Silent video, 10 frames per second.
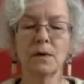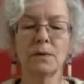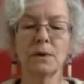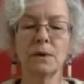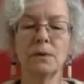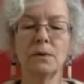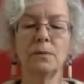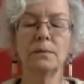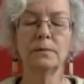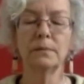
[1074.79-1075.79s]

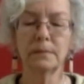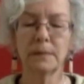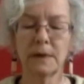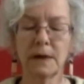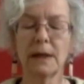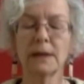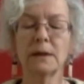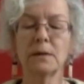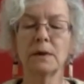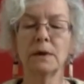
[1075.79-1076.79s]
through
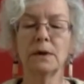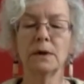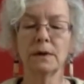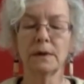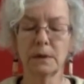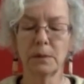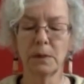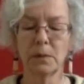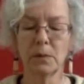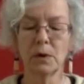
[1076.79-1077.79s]
connecting with the earth a little
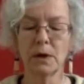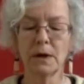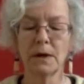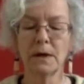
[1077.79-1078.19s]
bit more,